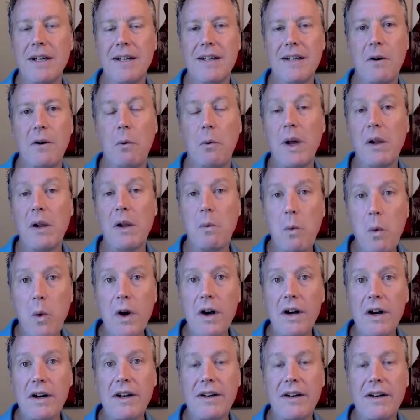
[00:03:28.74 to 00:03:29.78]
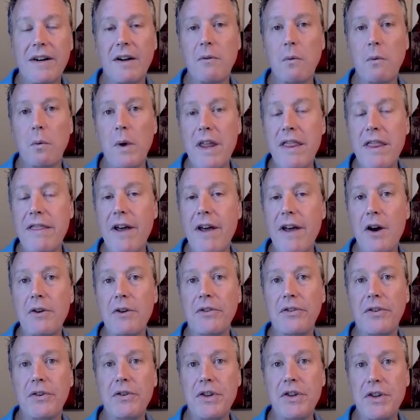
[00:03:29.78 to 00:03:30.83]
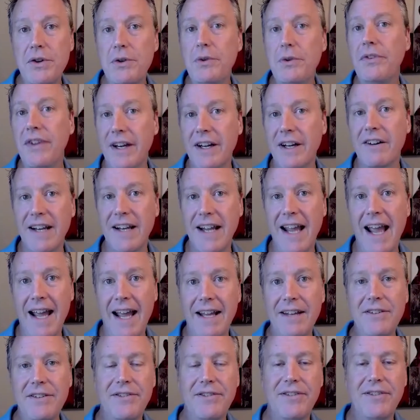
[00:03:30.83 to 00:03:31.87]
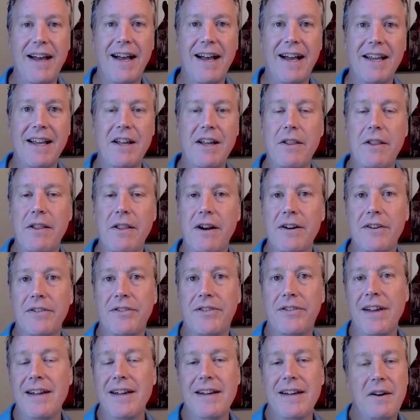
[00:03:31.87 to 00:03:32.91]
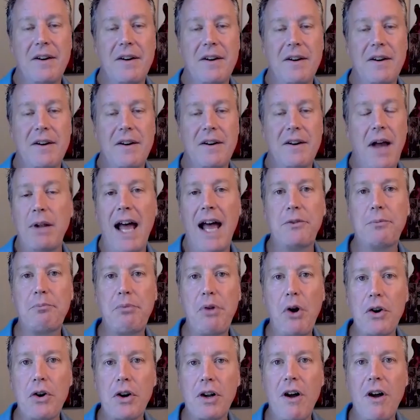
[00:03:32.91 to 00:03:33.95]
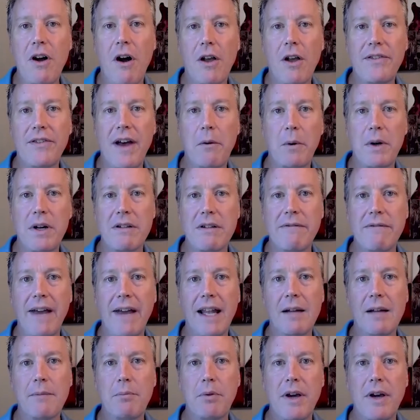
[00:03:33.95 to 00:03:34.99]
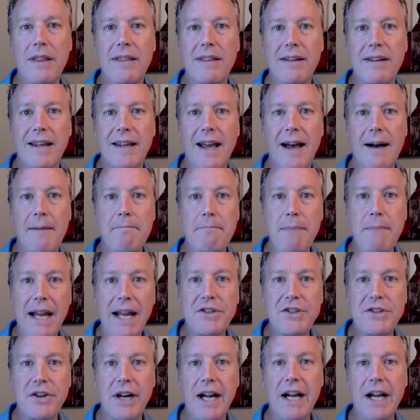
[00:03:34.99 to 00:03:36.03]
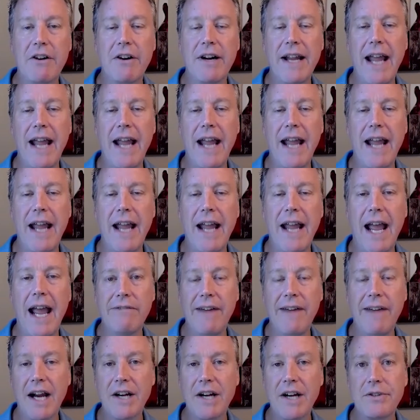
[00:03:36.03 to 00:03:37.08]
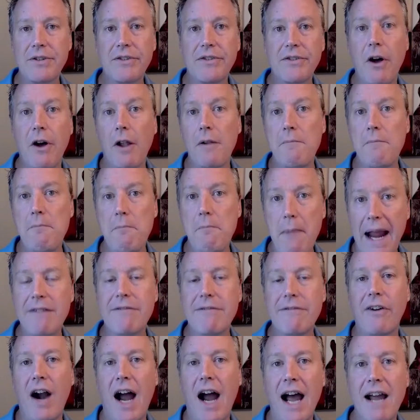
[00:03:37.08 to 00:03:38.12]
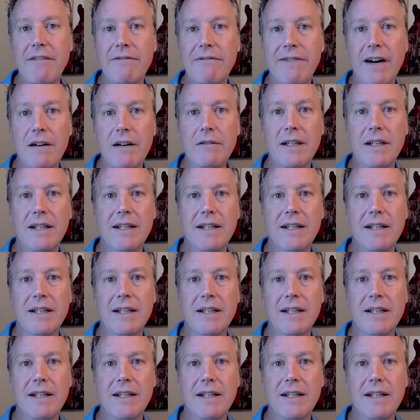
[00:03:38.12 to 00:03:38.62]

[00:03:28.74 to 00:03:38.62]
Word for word: will work with those who use hearing aids. Uh, there's Apple has protocols that were developed with the uh, major hearing aid manufacturers called Made for iPhone.